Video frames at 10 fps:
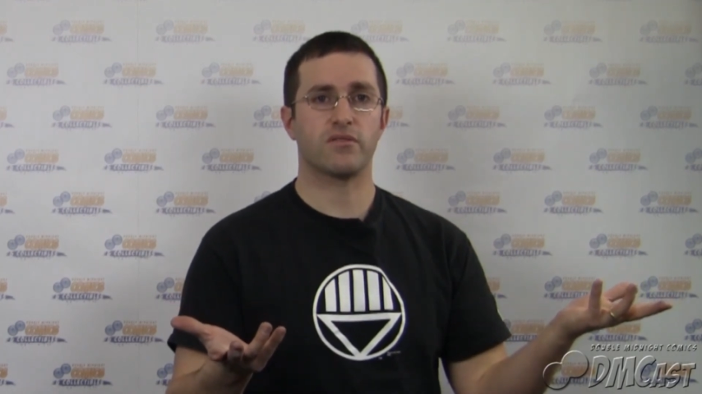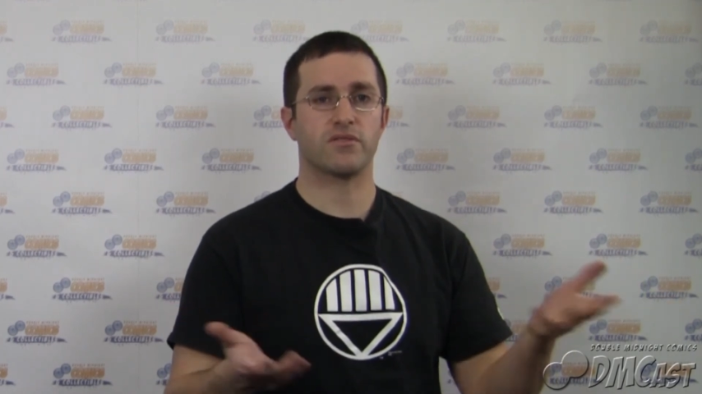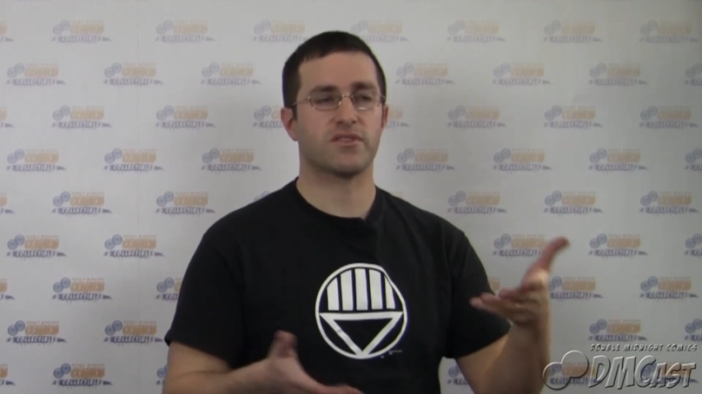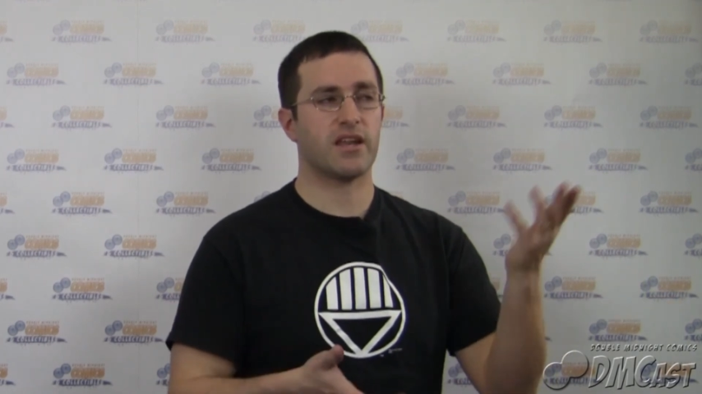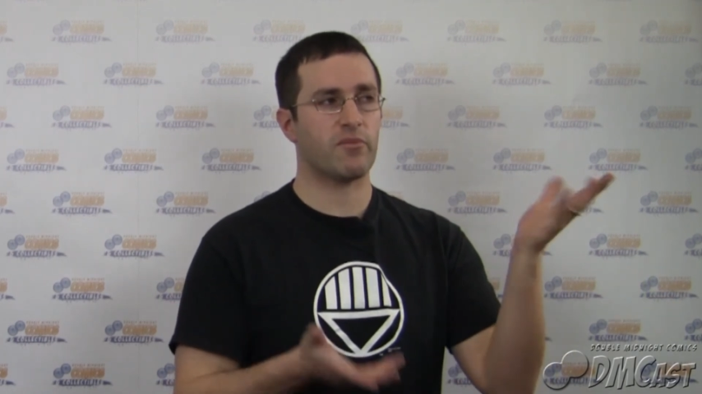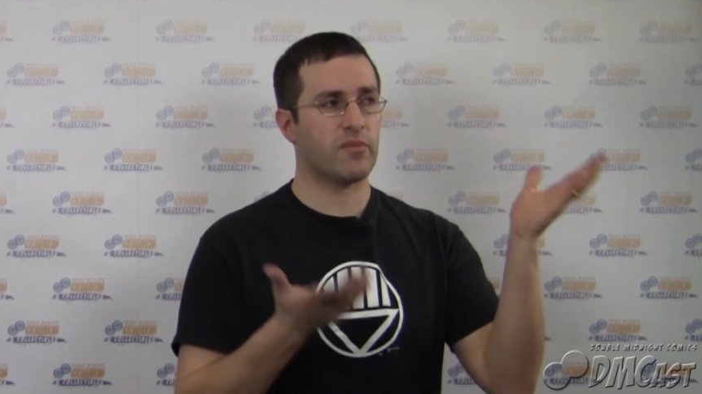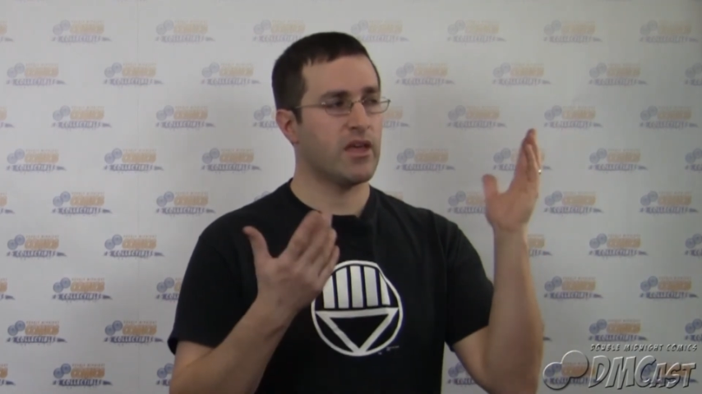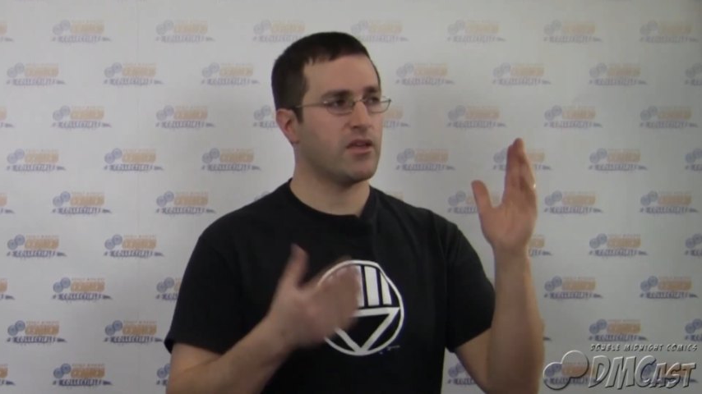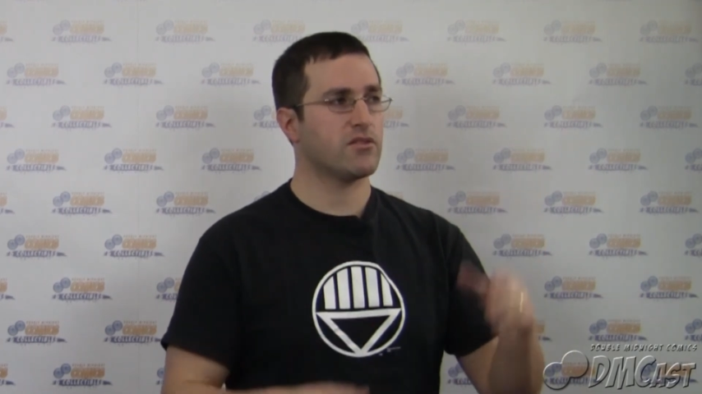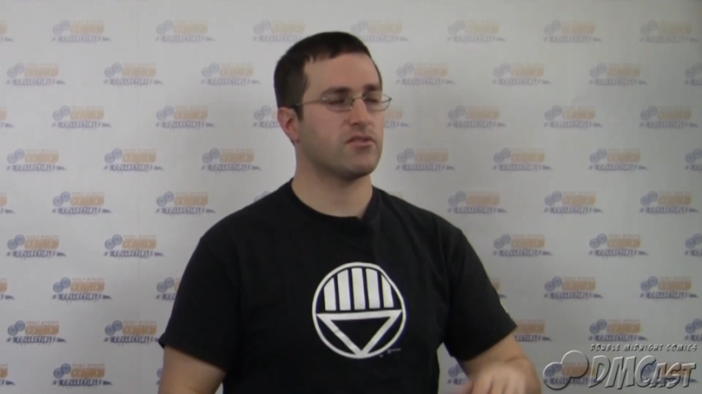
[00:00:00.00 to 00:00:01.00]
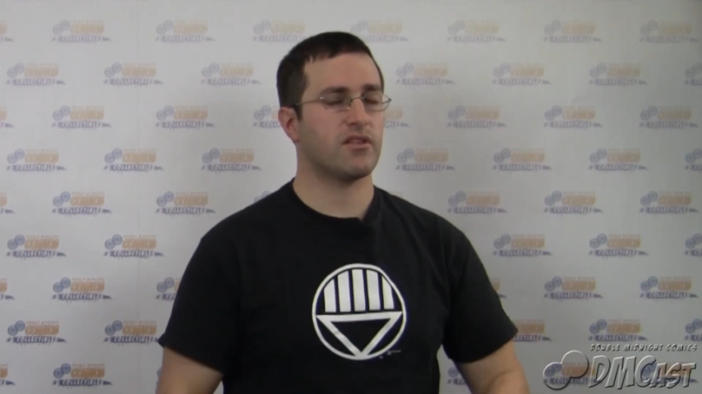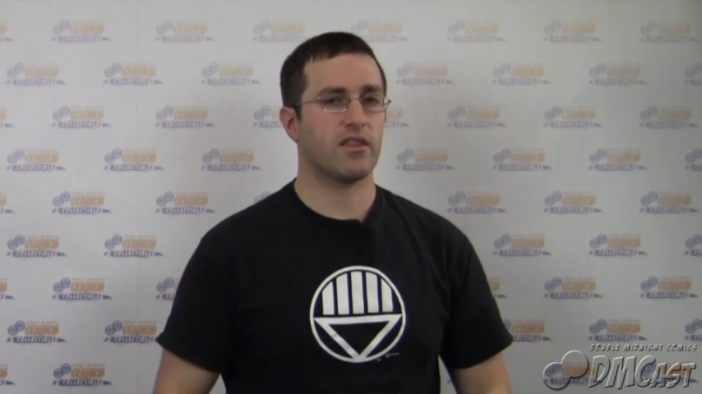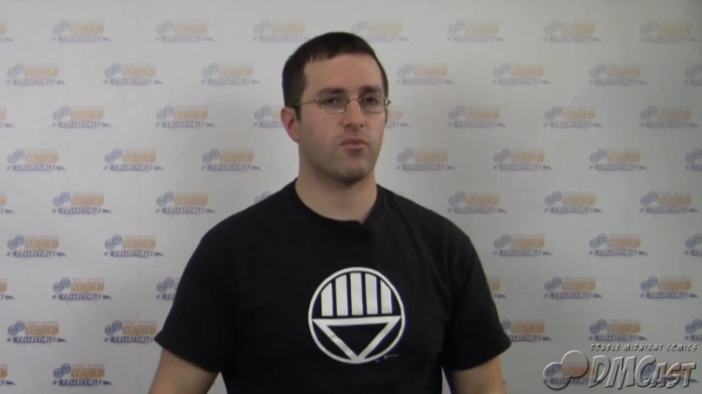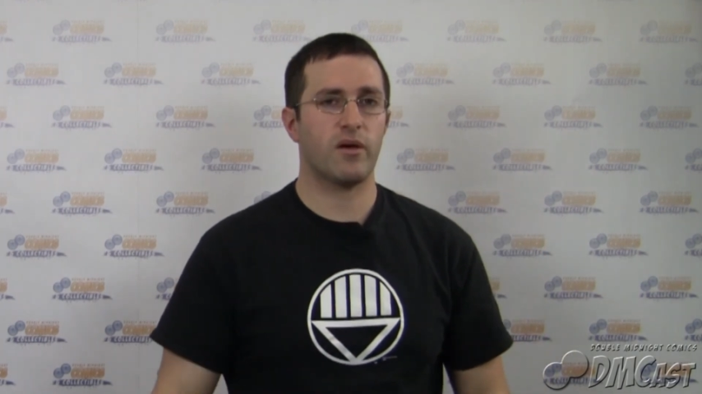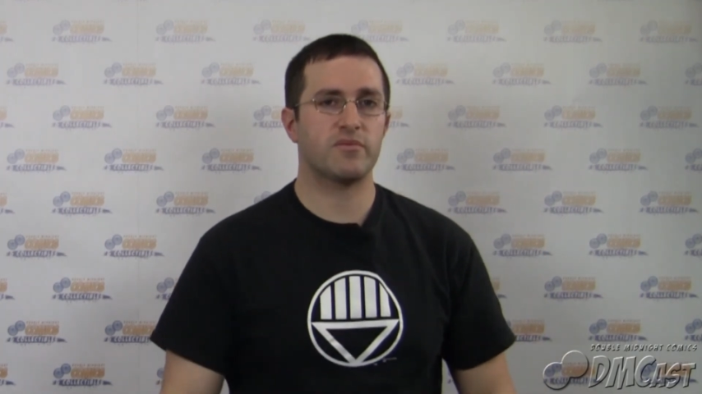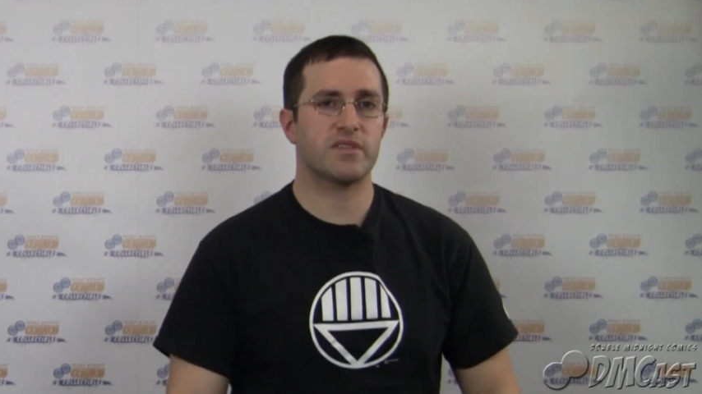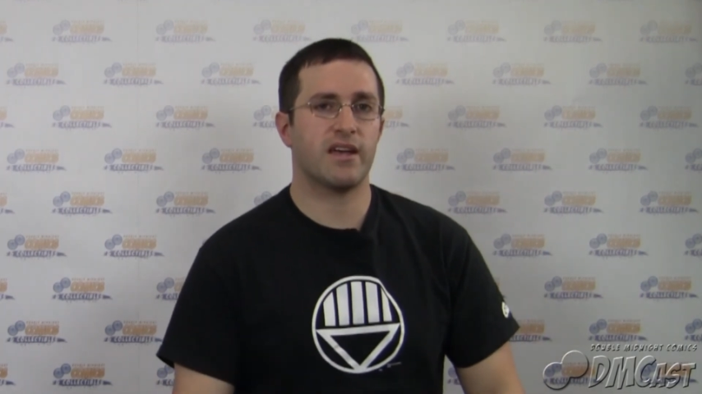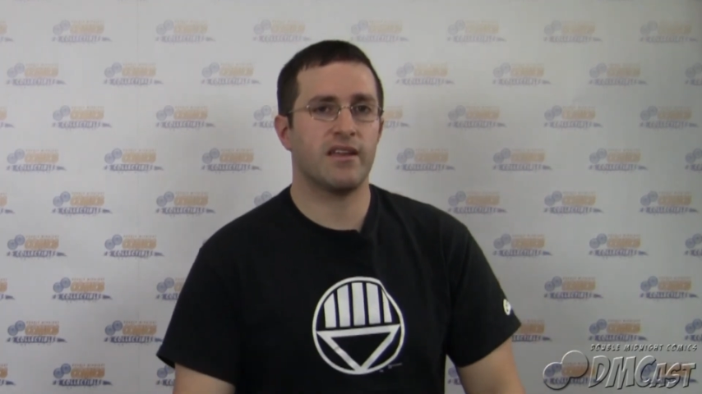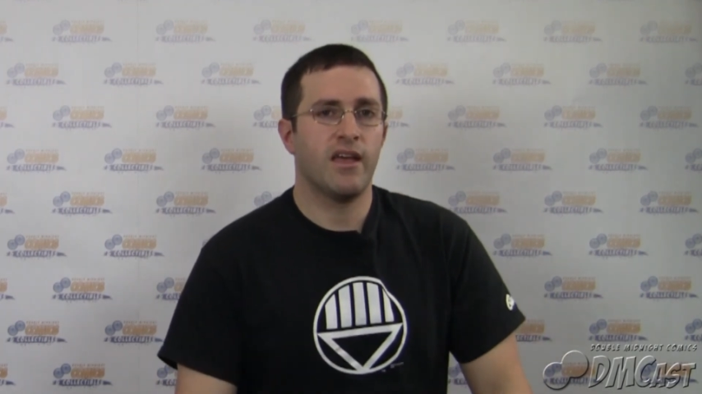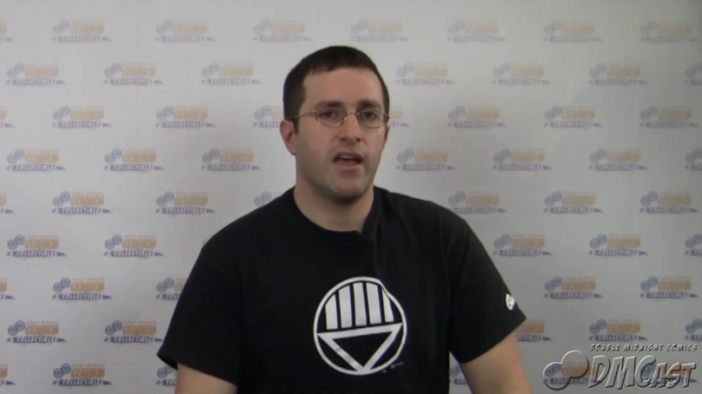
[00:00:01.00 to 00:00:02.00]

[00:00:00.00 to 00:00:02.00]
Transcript: So sign up. You can do that on the website.